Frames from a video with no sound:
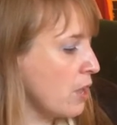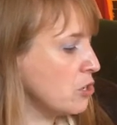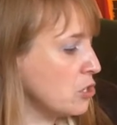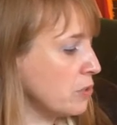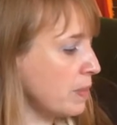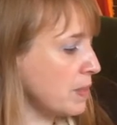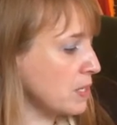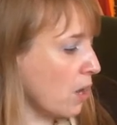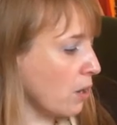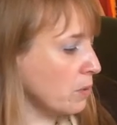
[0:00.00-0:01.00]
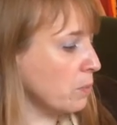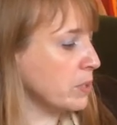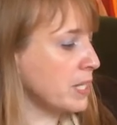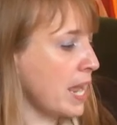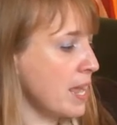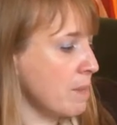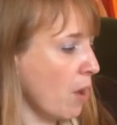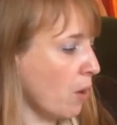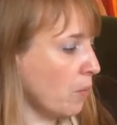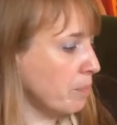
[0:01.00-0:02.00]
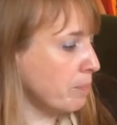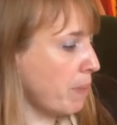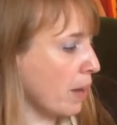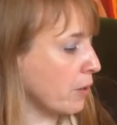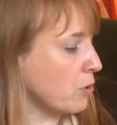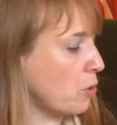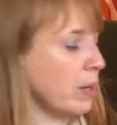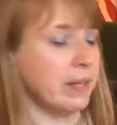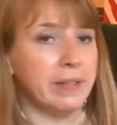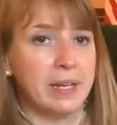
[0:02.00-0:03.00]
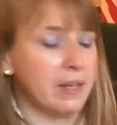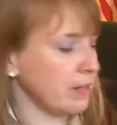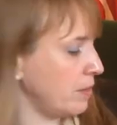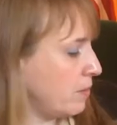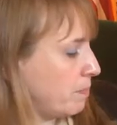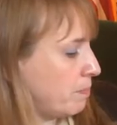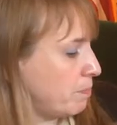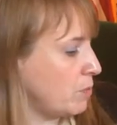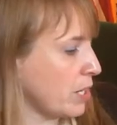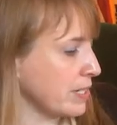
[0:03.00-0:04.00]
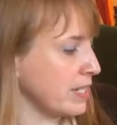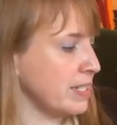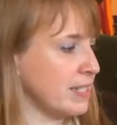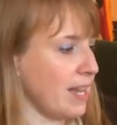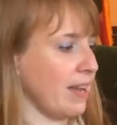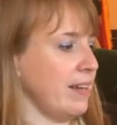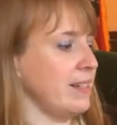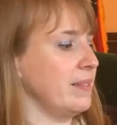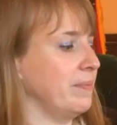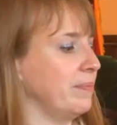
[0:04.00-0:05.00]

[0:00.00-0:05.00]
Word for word: Sure that this card would take him home, Packard quickly ducked inside.